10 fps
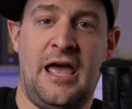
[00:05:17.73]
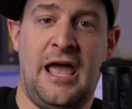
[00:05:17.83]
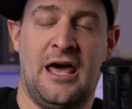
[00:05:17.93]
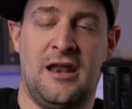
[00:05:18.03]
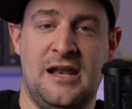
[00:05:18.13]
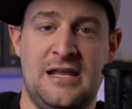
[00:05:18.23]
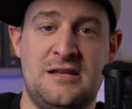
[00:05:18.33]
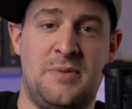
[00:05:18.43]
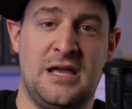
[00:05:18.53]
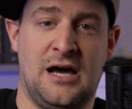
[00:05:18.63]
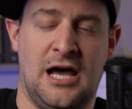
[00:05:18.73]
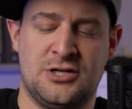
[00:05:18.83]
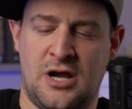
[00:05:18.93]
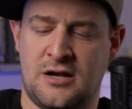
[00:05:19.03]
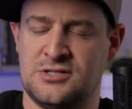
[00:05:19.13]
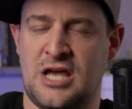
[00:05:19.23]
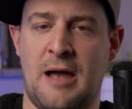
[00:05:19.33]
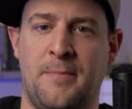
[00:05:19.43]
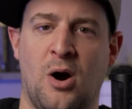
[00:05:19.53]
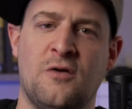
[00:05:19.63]
and I need to pay contractors,
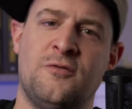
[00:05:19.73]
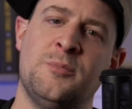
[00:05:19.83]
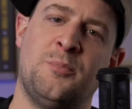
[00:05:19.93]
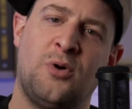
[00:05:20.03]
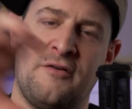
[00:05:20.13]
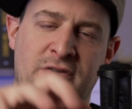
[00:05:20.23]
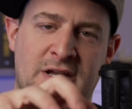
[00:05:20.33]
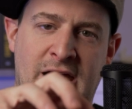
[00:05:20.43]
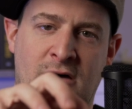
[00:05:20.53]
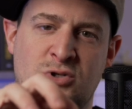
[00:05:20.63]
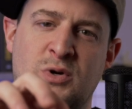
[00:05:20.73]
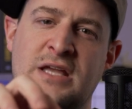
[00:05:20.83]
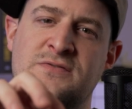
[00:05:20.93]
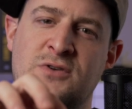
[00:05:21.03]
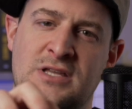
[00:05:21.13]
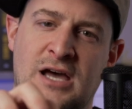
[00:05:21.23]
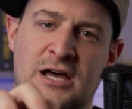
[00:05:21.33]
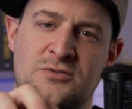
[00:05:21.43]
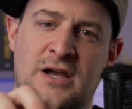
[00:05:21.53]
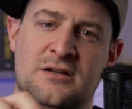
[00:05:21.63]
I borrow from the profit account, transfer to the
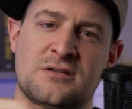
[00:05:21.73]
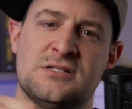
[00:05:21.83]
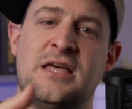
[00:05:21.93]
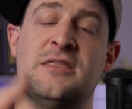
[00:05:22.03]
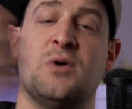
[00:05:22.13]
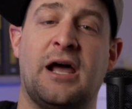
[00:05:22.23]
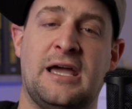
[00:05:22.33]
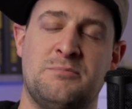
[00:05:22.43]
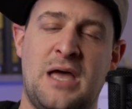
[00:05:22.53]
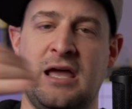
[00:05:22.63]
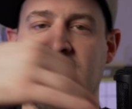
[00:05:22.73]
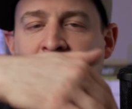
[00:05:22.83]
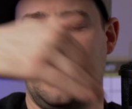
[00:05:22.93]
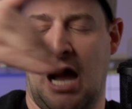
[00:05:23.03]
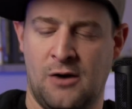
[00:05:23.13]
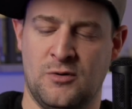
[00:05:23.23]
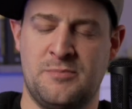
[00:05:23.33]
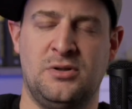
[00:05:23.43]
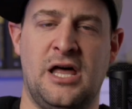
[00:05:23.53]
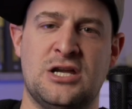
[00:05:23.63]
contractors, and then when I get paid, I
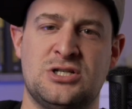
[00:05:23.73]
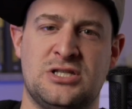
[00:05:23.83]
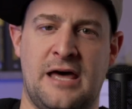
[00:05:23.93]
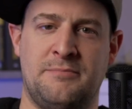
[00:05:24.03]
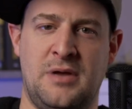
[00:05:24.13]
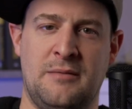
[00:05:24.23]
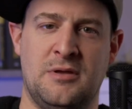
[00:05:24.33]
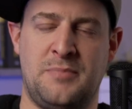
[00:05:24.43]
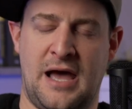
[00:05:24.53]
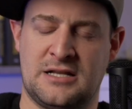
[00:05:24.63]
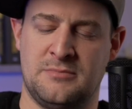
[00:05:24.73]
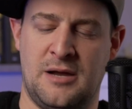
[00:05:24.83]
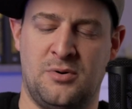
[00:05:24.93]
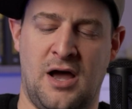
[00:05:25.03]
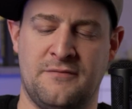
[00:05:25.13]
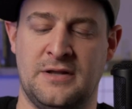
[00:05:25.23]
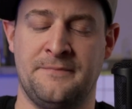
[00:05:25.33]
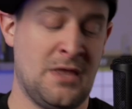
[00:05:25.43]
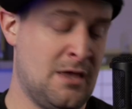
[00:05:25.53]
replenish that payment back to my profit.